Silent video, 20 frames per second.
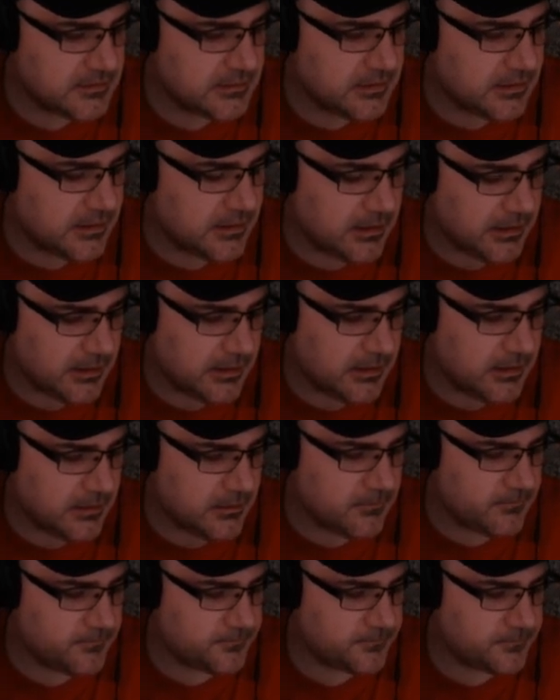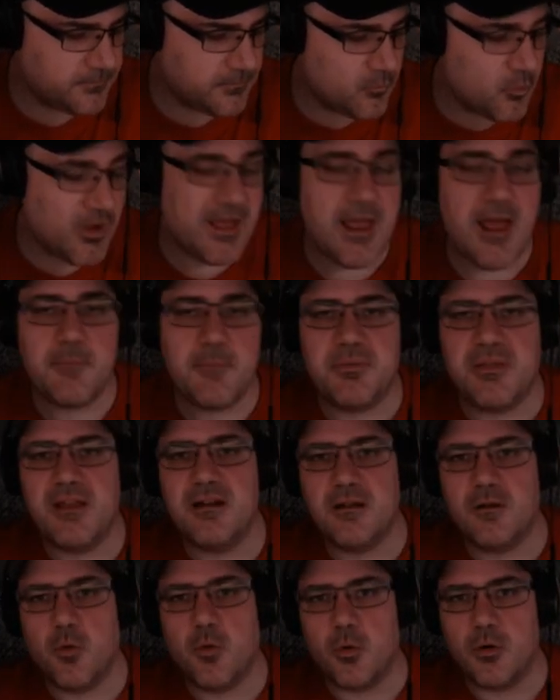Well, I played
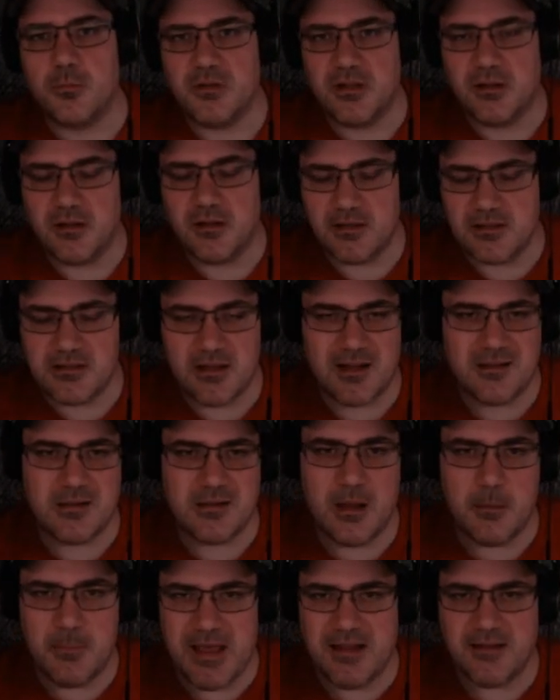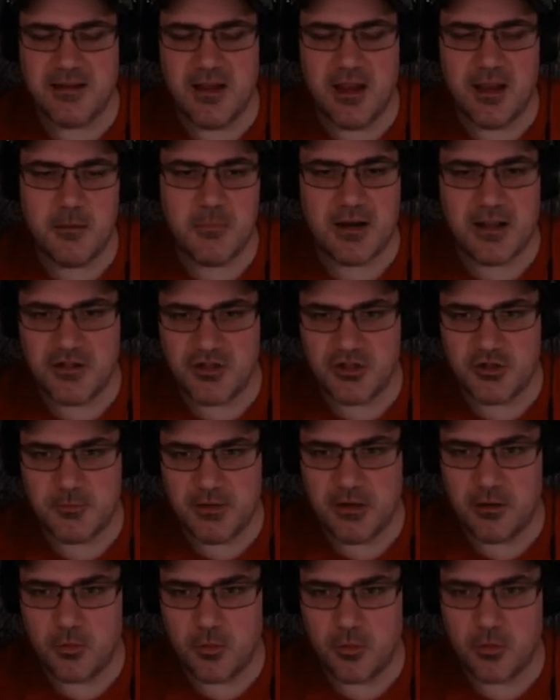it horribly. It's not a bad game, but I just
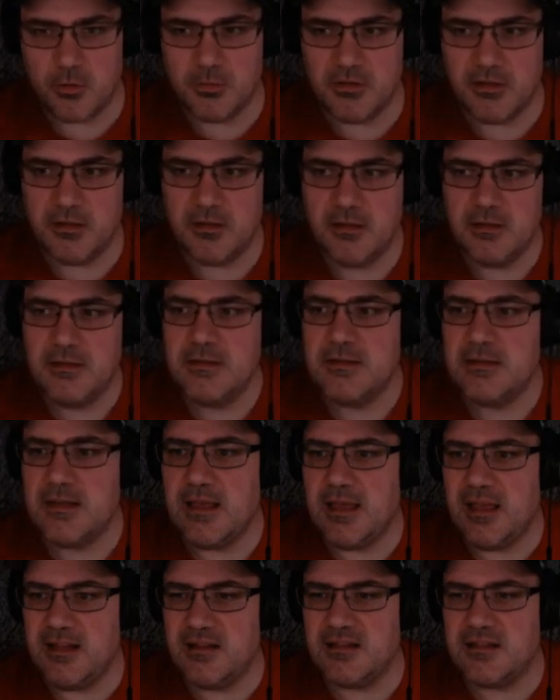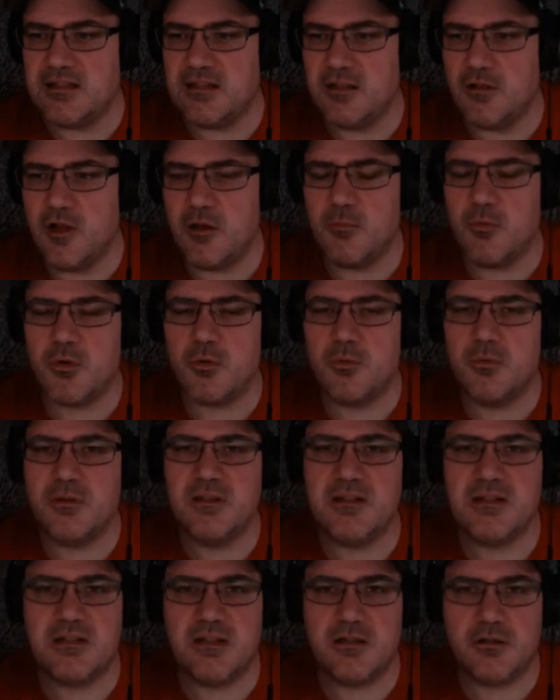played it horribly, and it's a lot more
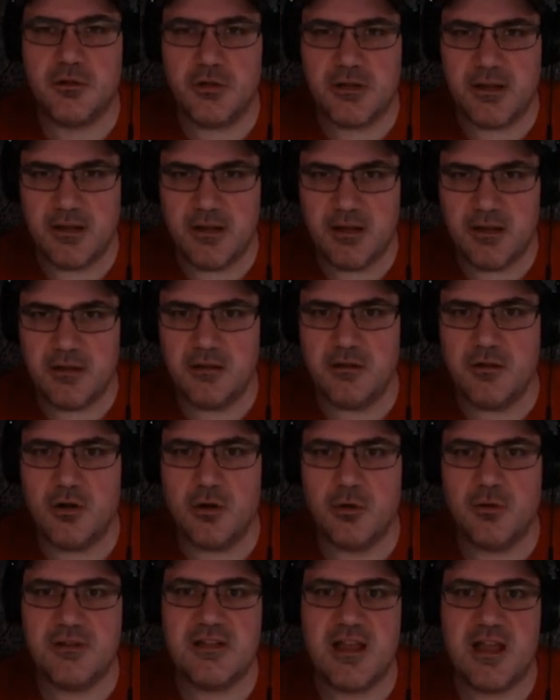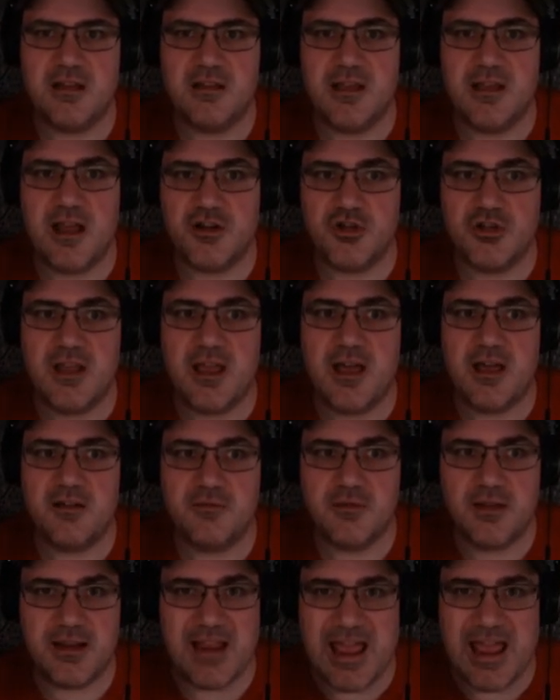realistic looking. You actually have
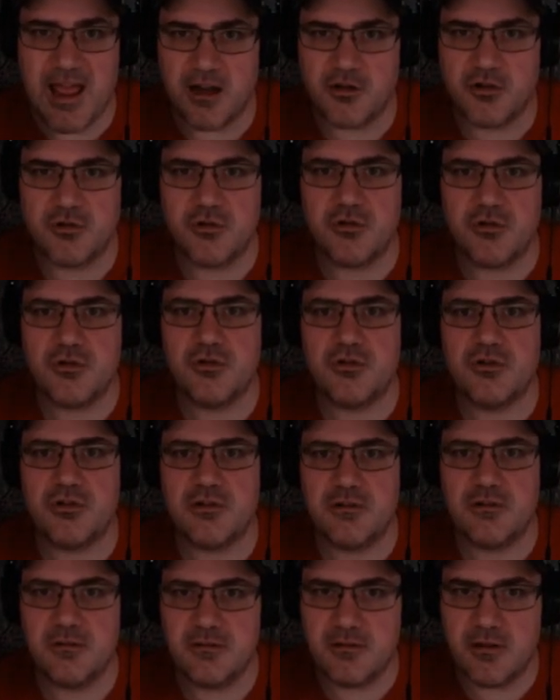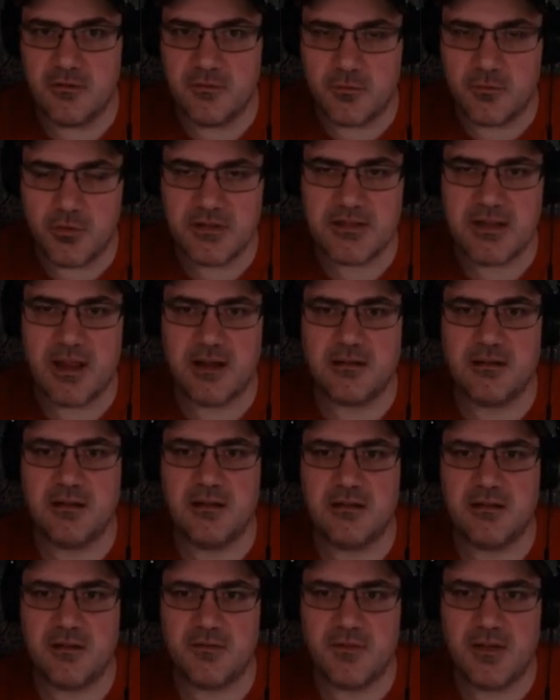like actors and voice acting
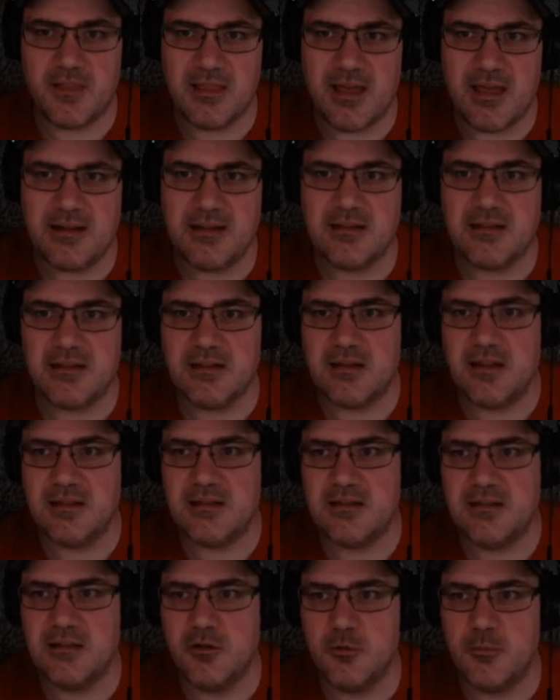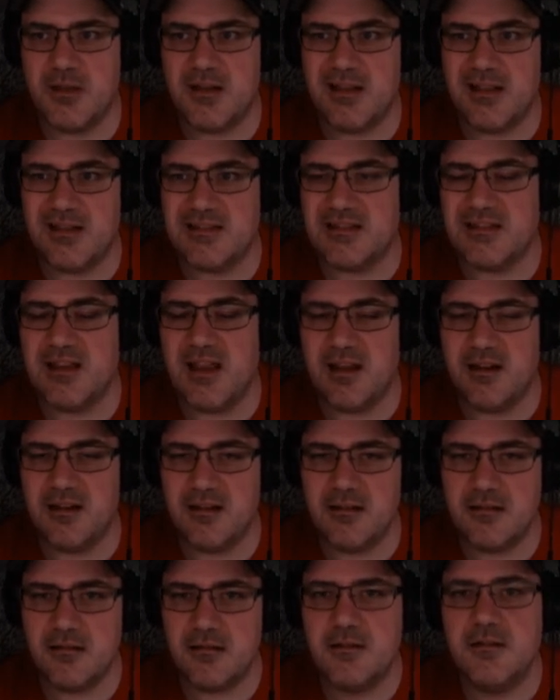and stuff like that. It's a little bit it's
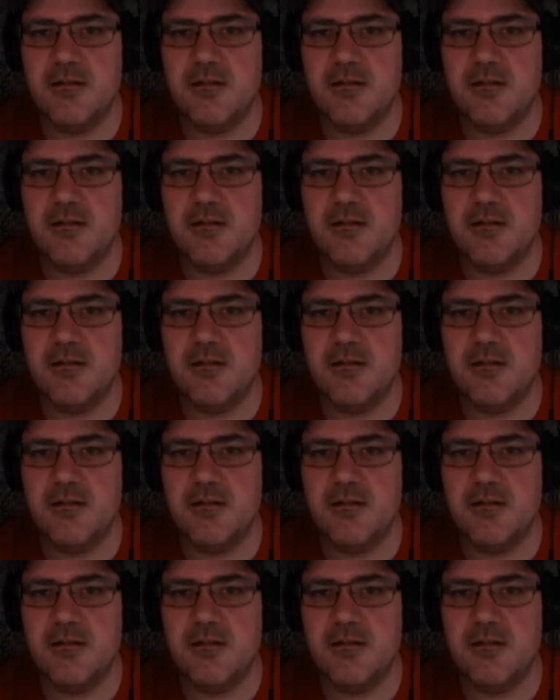dated.